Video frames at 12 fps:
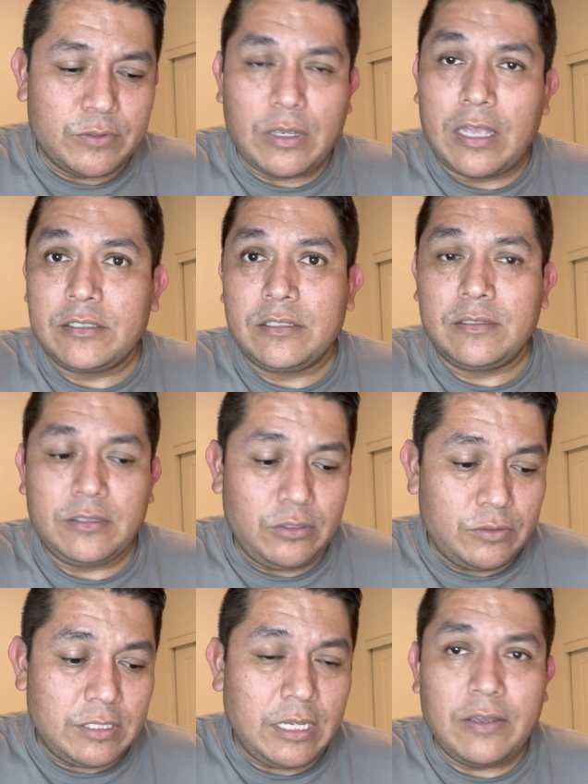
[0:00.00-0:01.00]
As
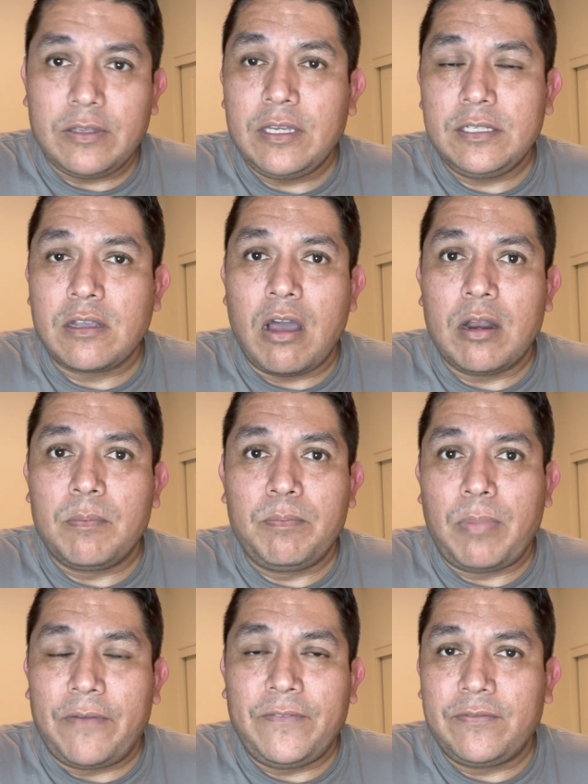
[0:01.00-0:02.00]
you see, he's gone
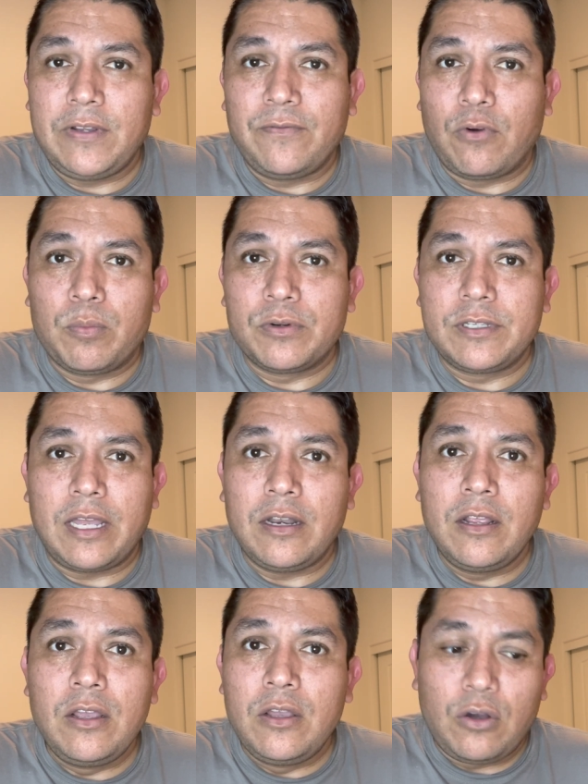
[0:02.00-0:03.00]
up by
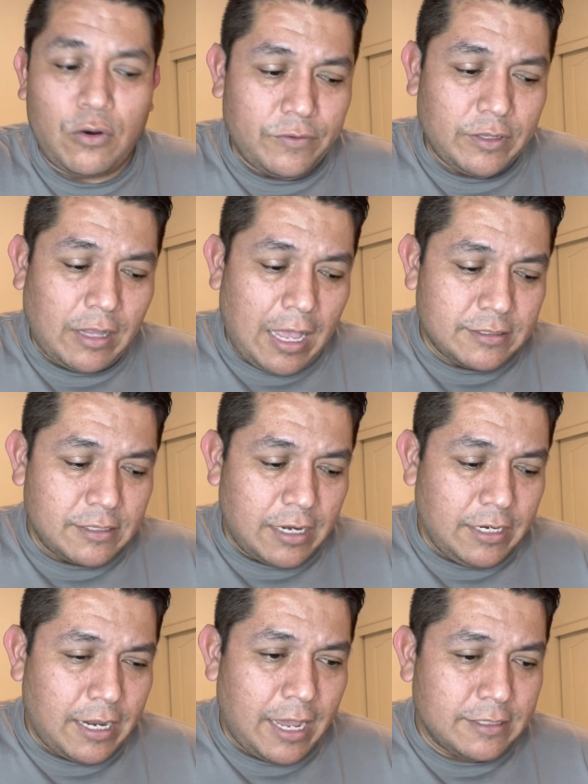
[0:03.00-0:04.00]
54% over the last
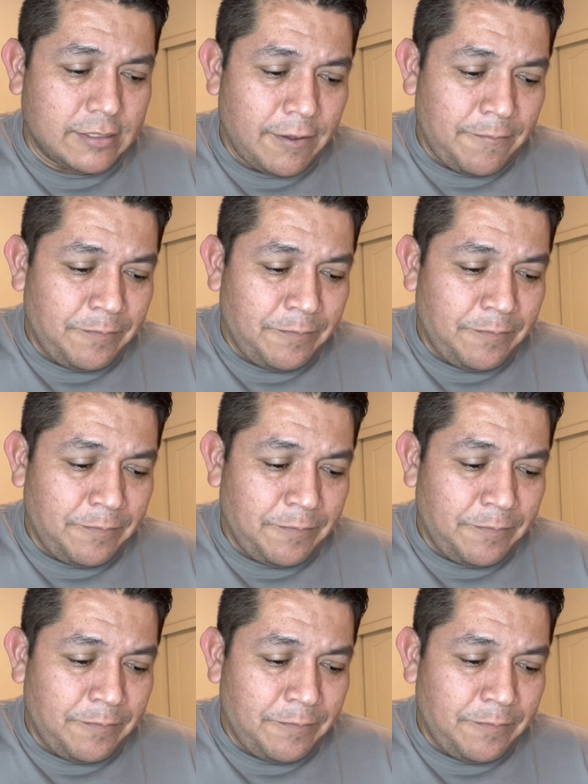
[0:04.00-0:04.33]
90 days.